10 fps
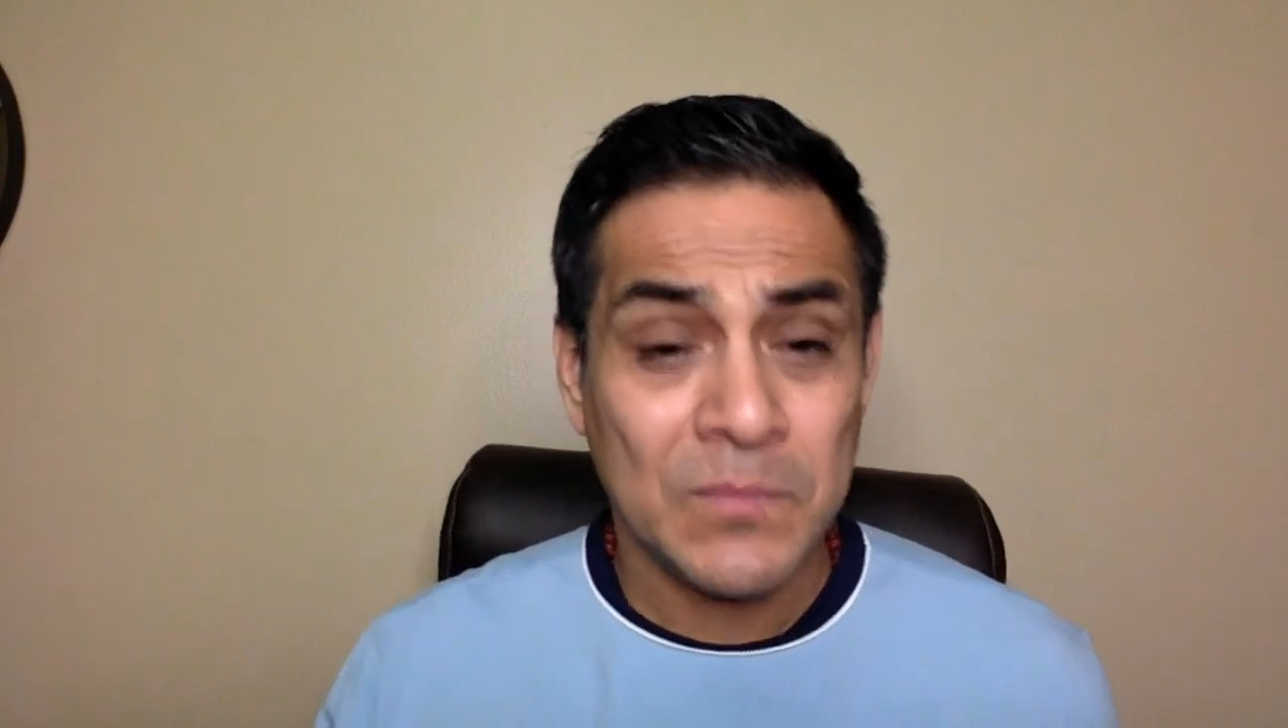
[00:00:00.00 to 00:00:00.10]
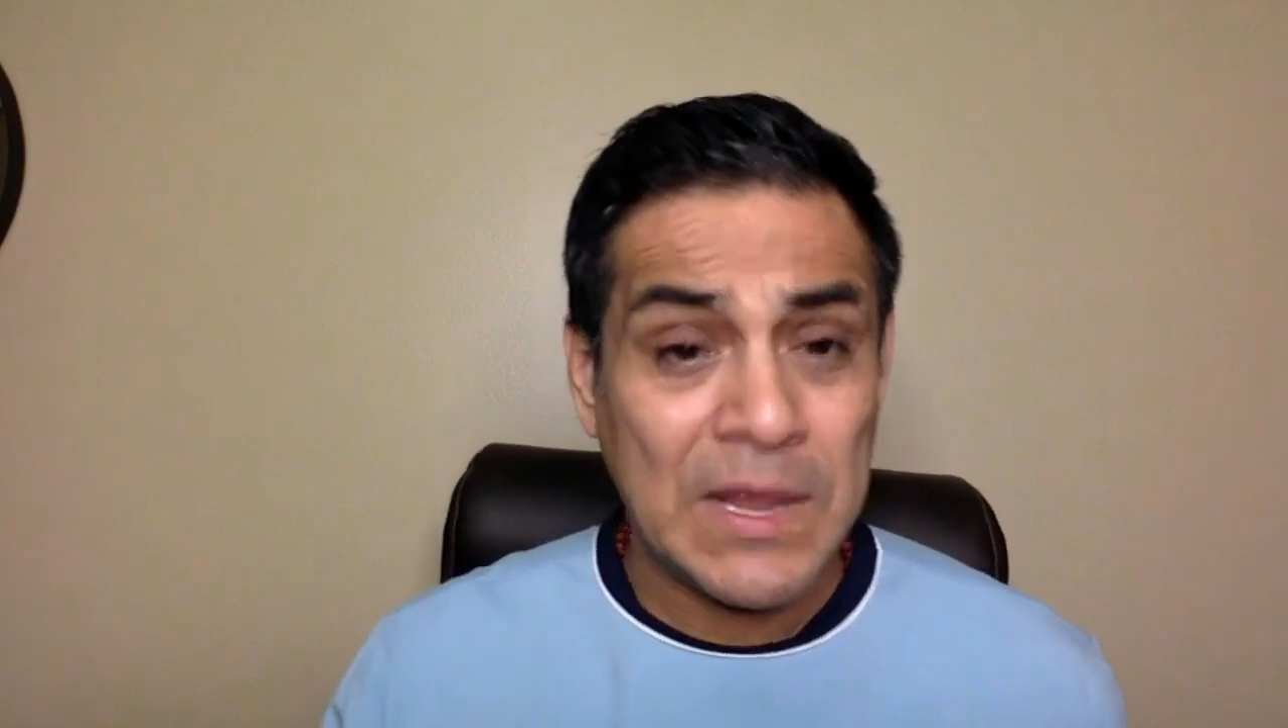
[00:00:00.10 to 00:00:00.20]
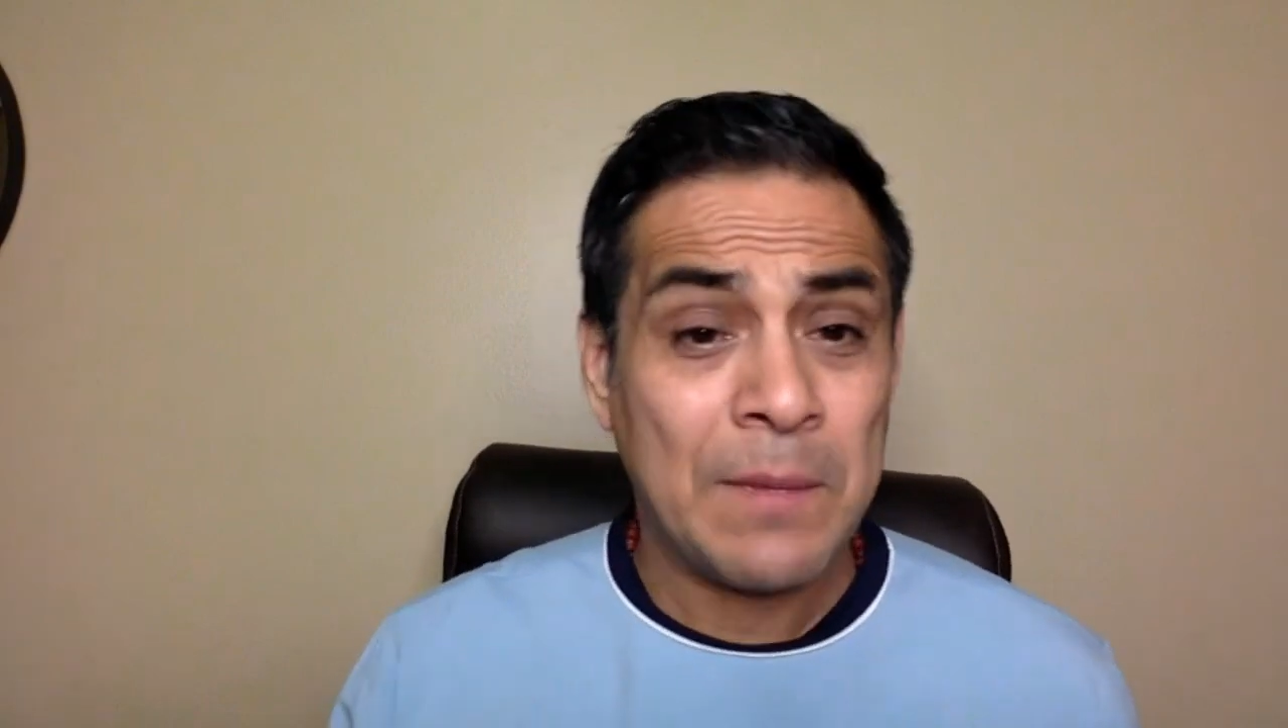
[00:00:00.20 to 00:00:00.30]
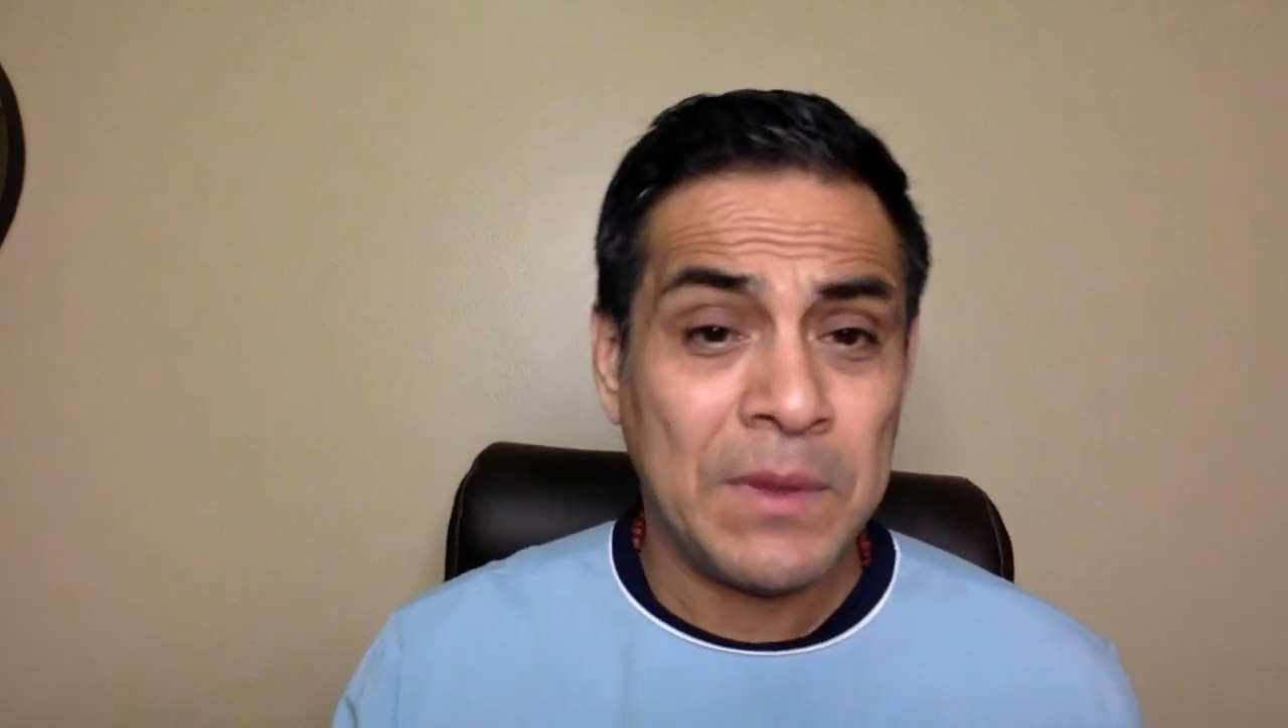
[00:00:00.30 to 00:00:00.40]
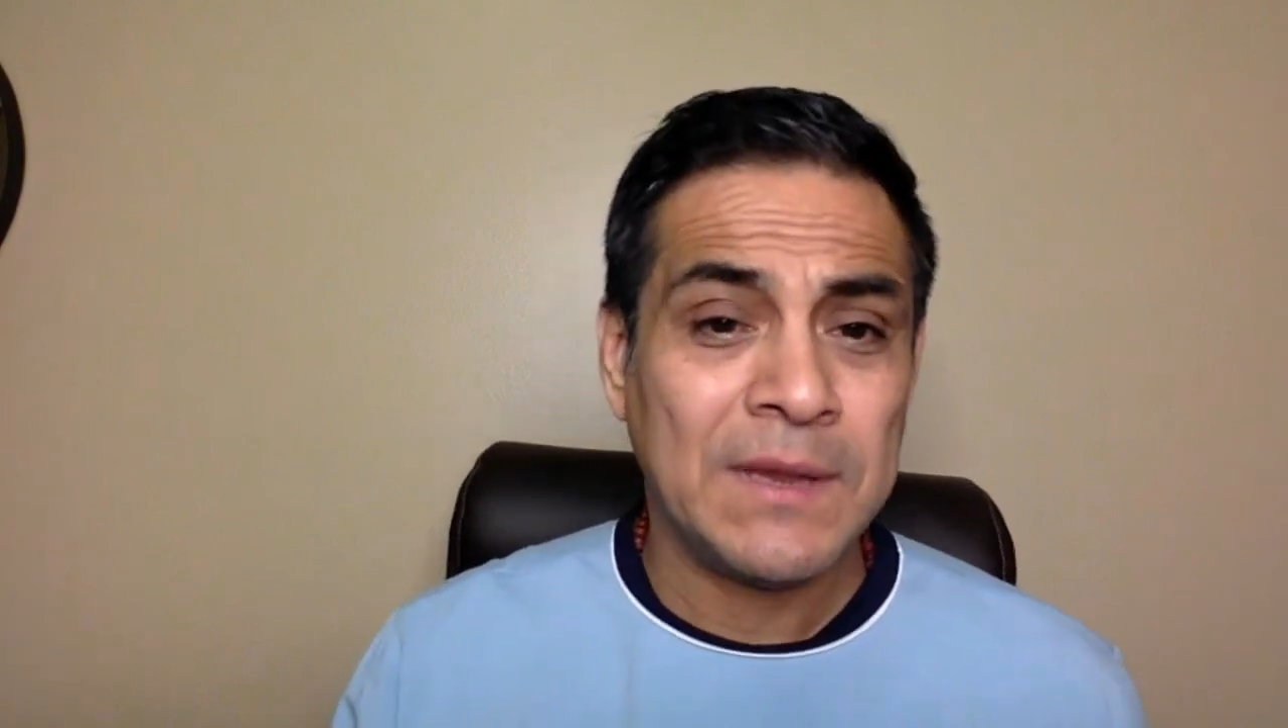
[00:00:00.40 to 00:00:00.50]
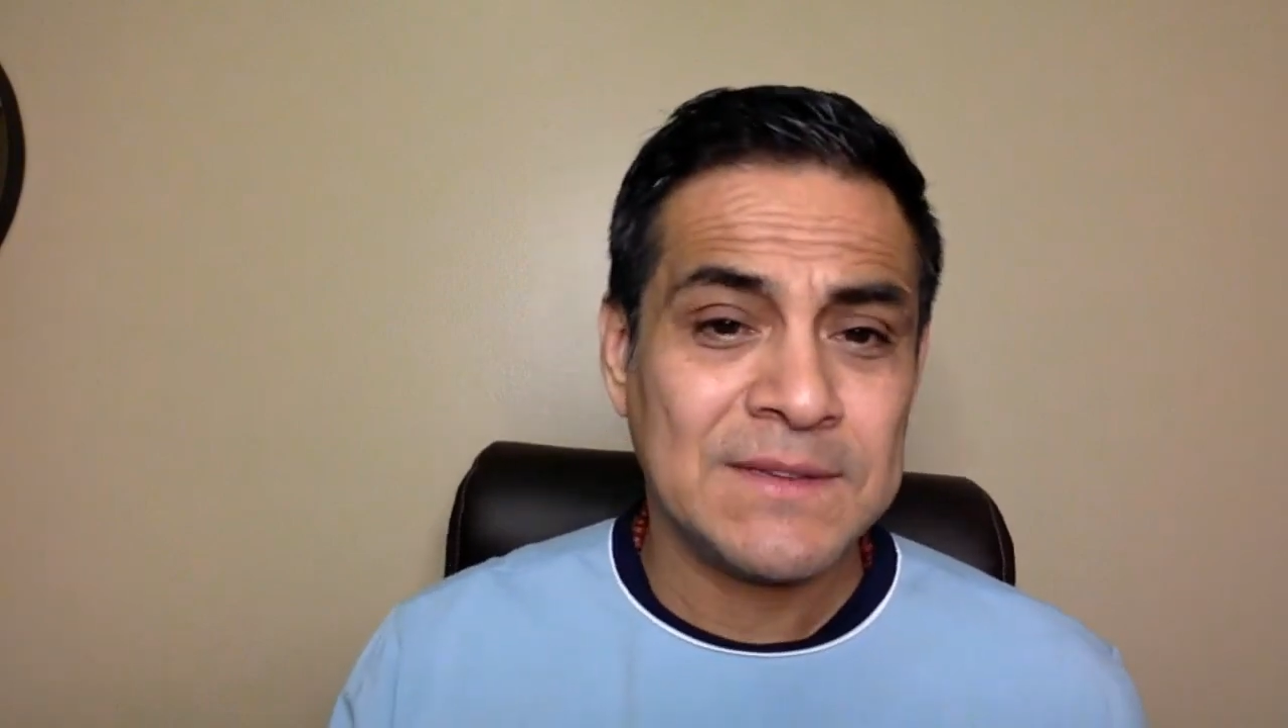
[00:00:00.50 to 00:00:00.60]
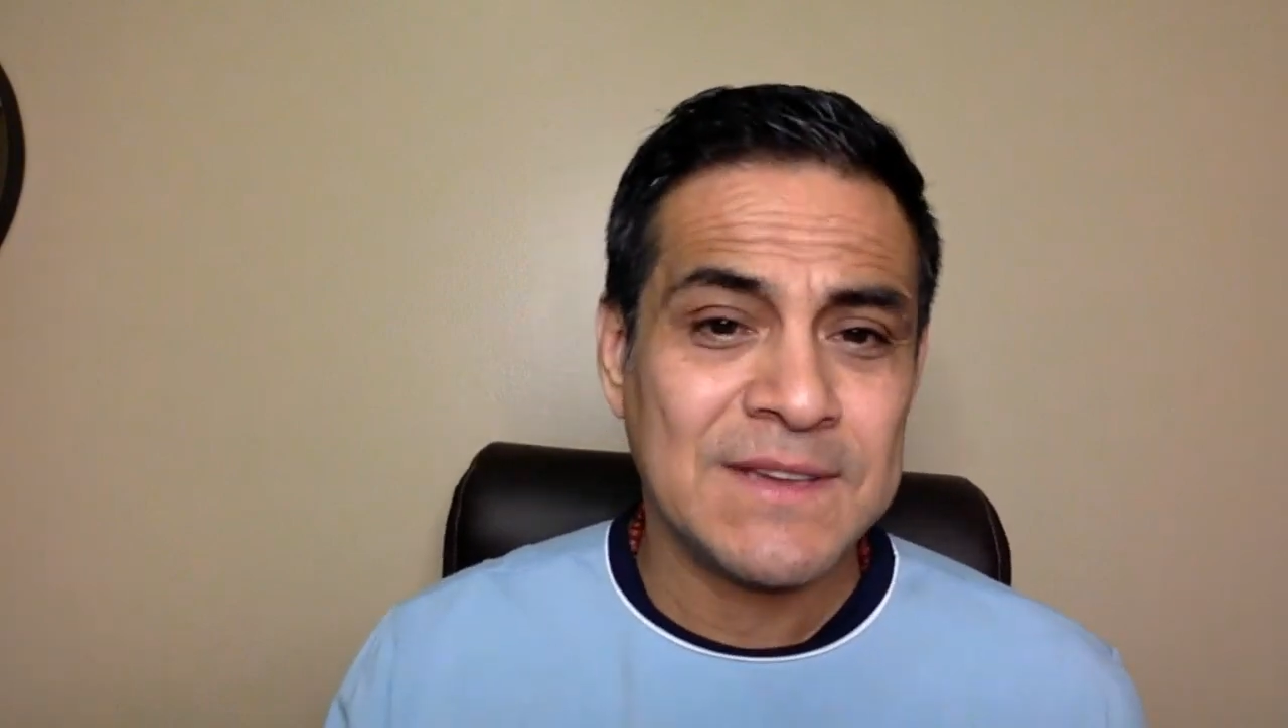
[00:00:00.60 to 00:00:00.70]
that being